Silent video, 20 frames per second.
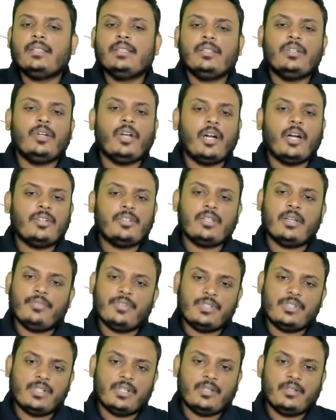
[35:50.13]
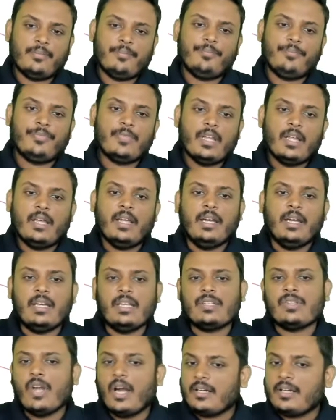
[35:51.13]
not sufficient. It
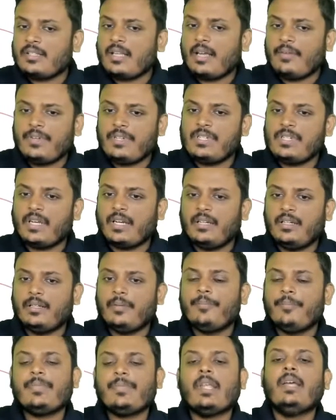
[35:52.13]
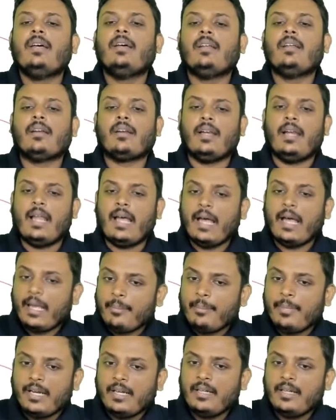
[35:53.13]
is not sufficient,
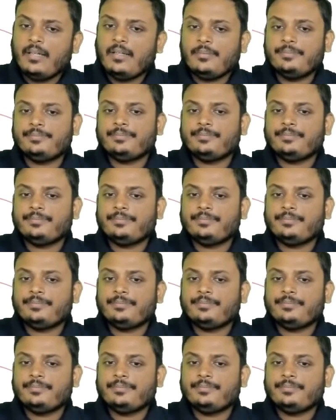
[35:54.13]
relevant,